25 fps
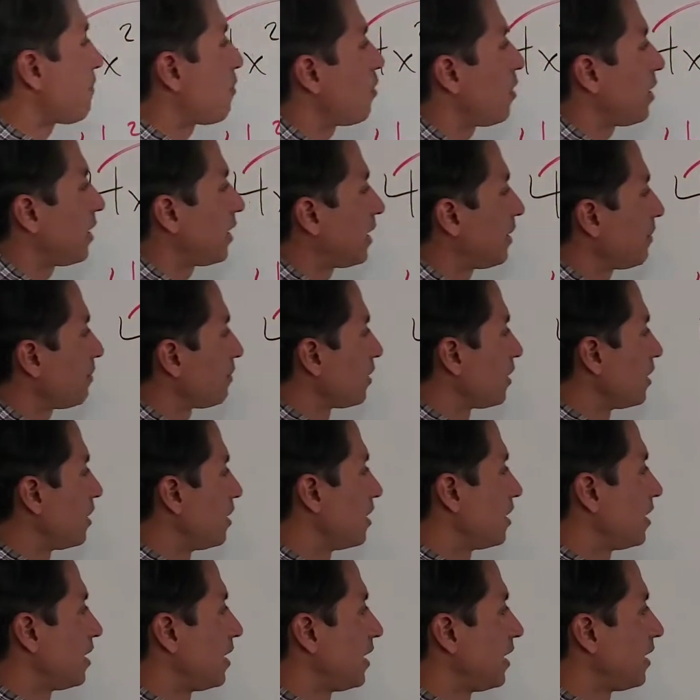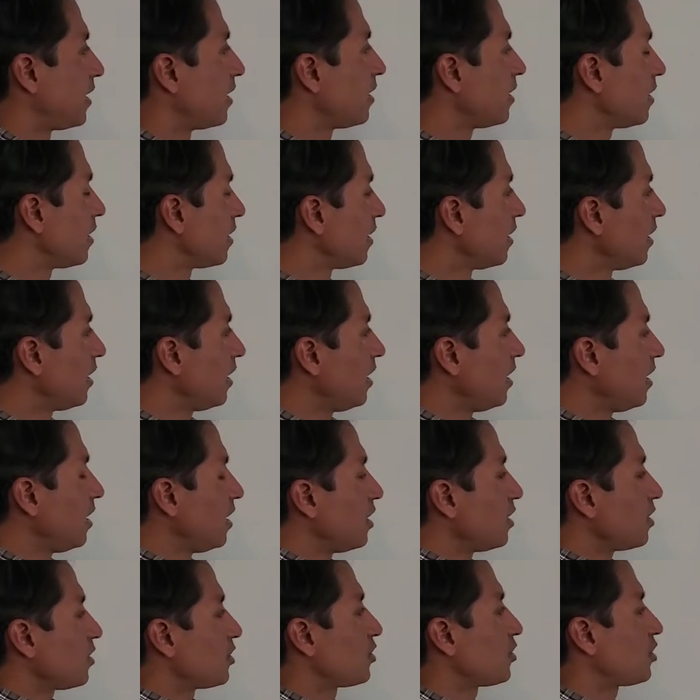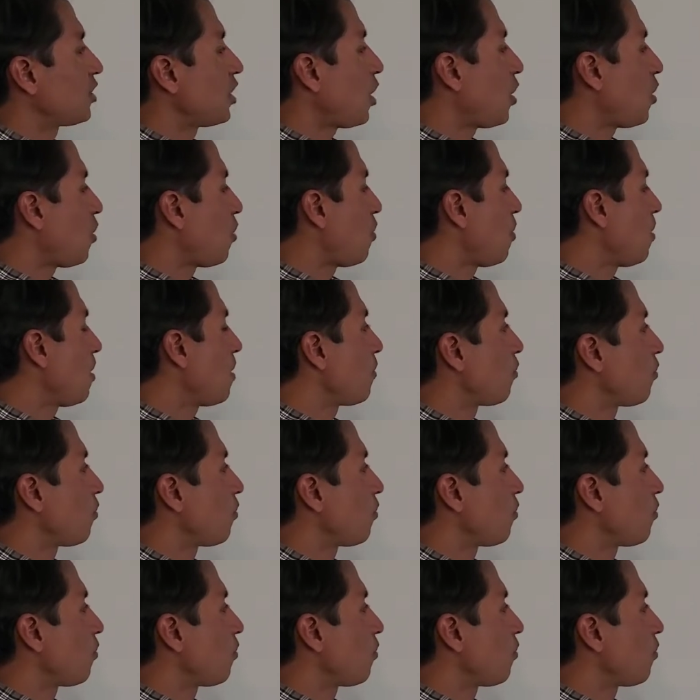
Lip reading: point I'm good. So